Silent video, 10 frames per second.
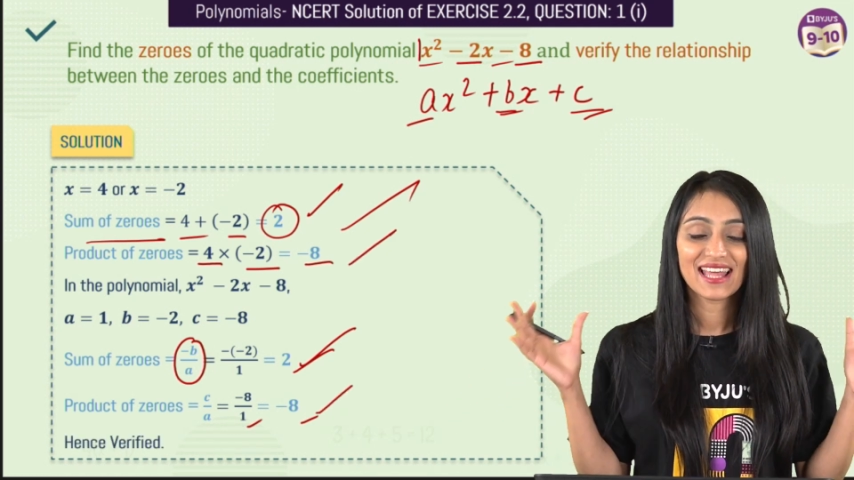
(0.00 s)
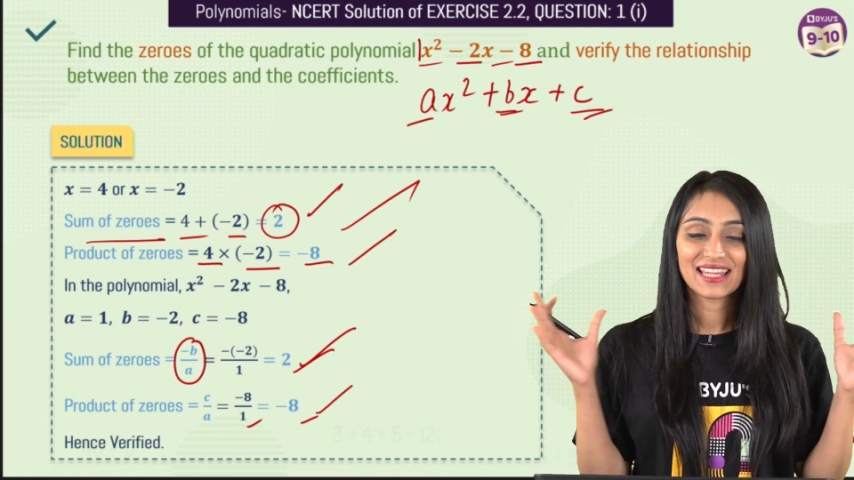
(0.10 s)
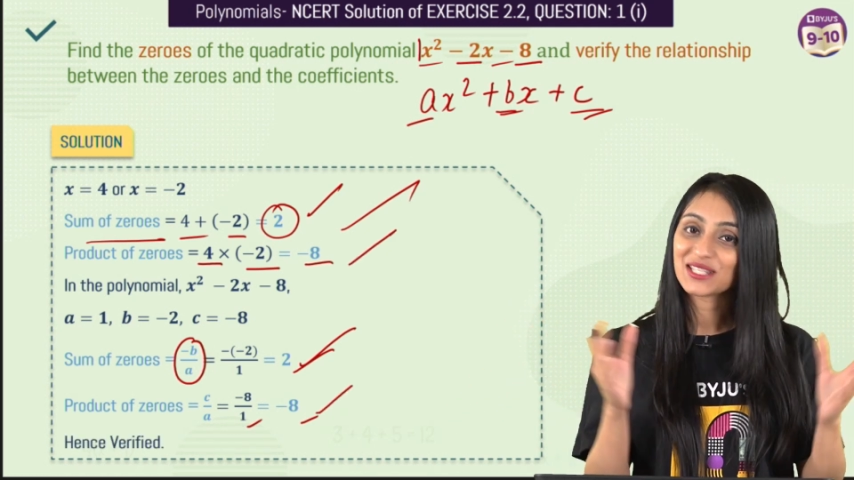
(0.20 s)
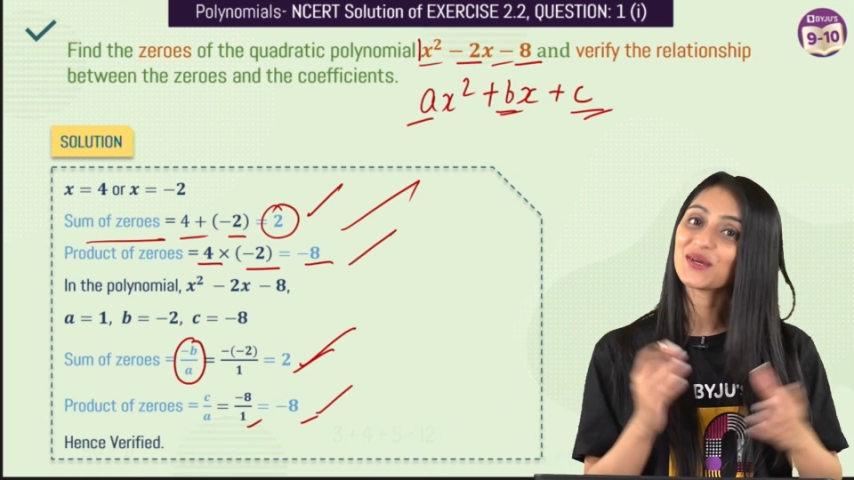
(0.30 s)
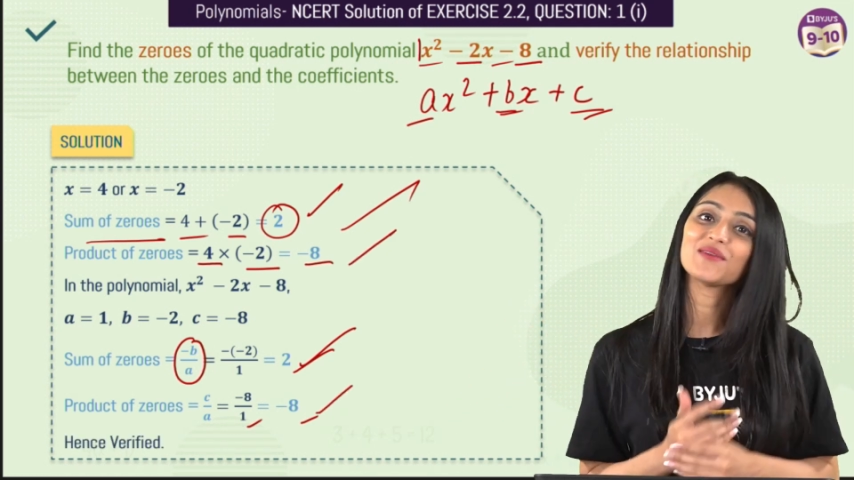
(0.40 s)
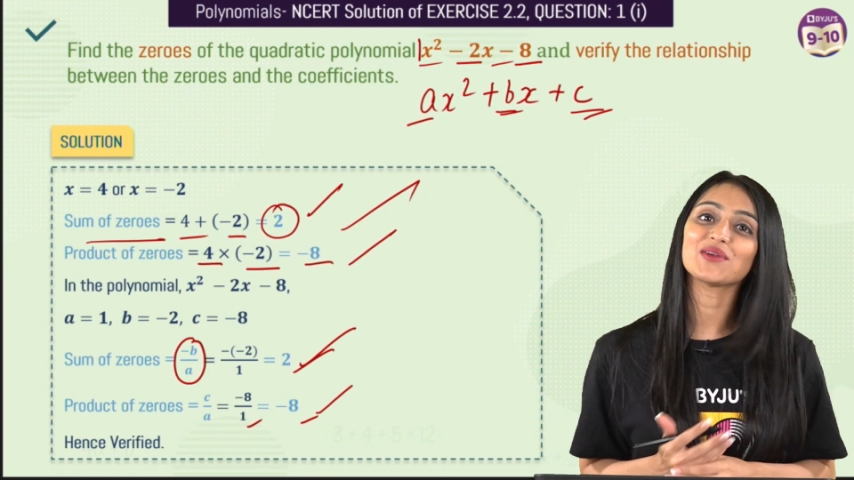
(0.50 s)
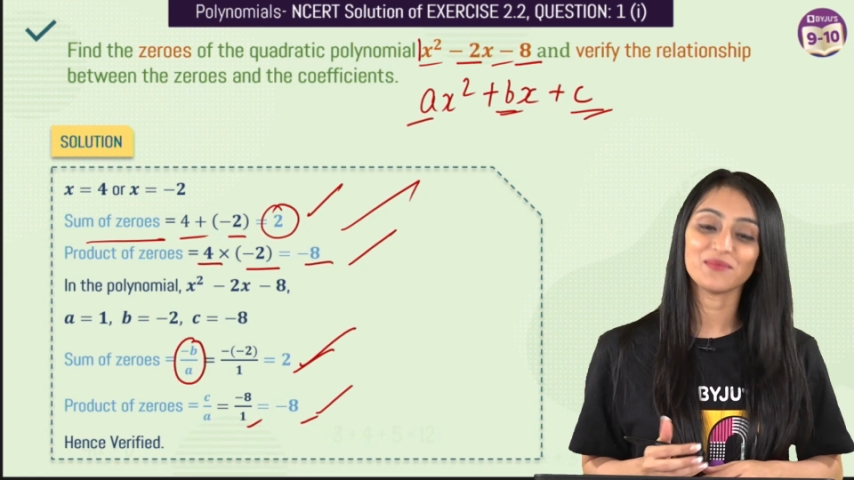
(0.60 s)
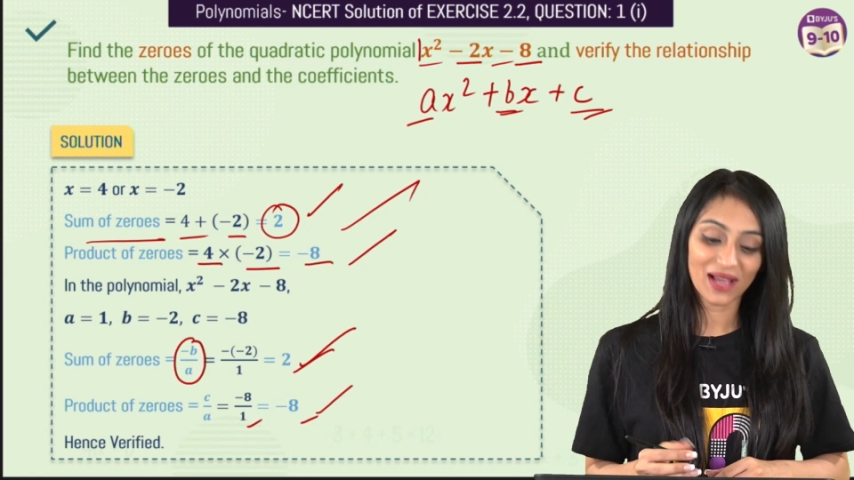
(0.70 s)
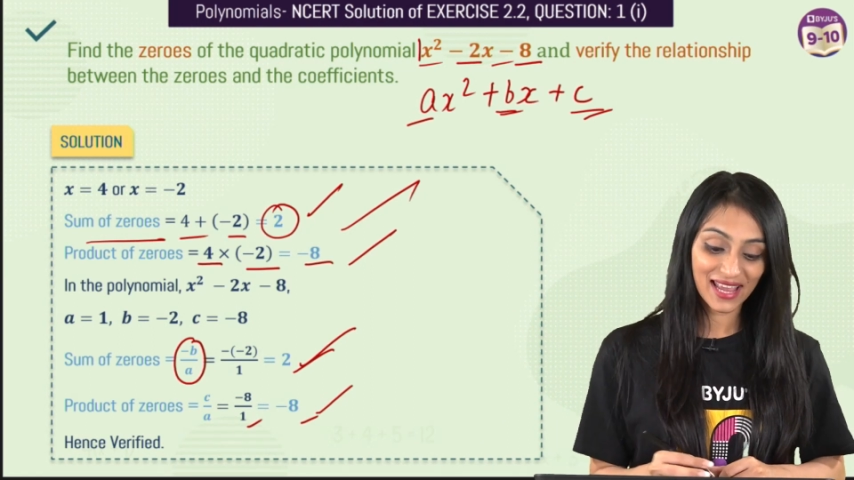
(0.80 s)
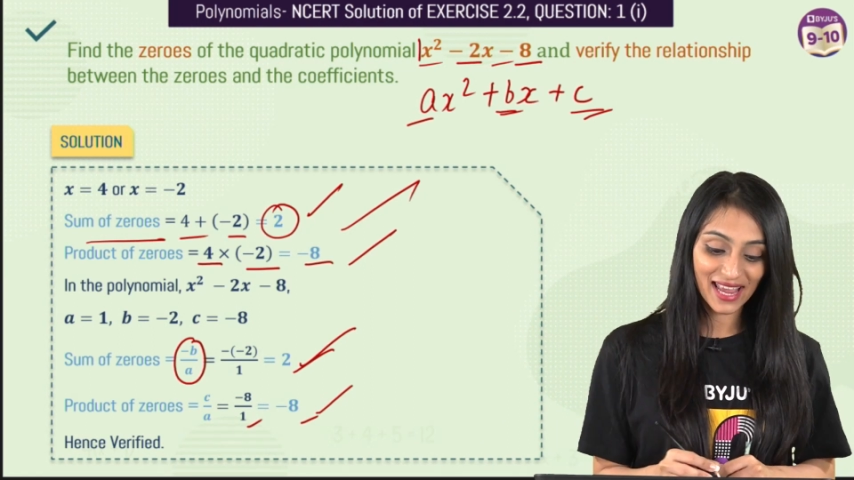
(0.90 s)
That's all from
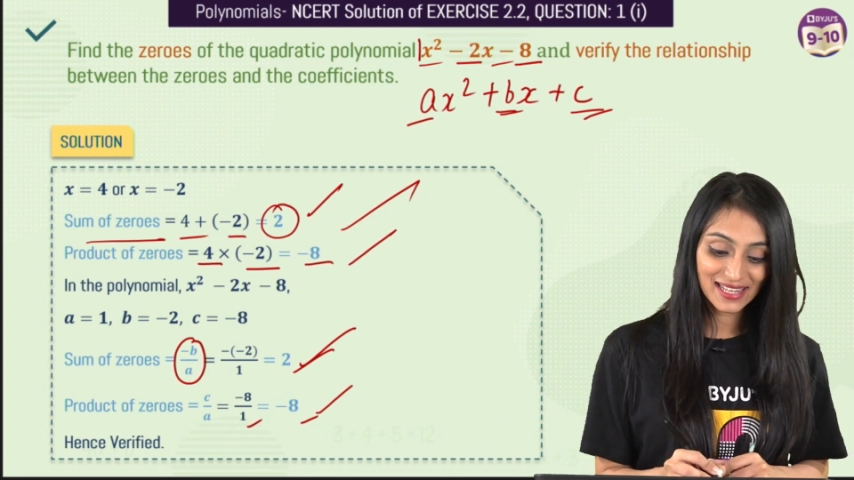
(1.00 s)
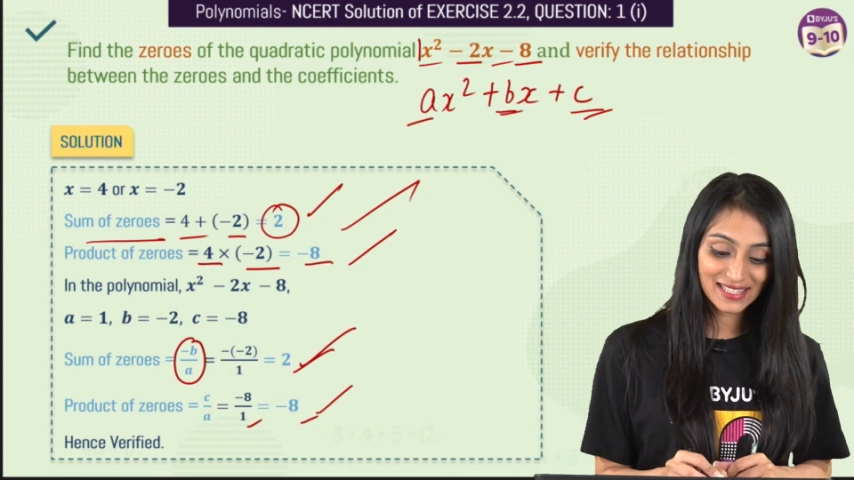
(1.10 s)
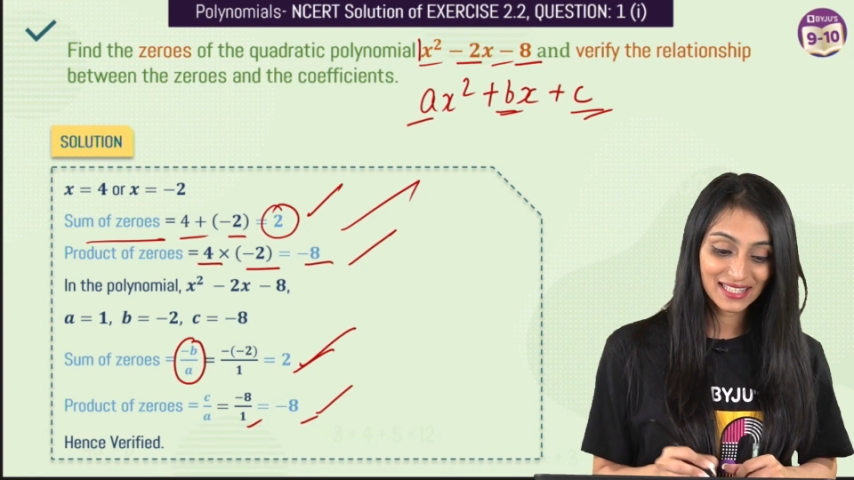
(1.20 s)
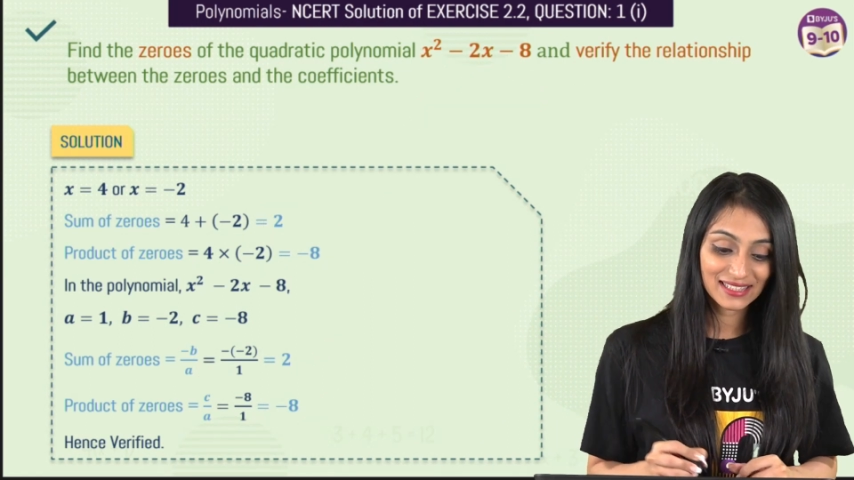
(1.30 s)
my end.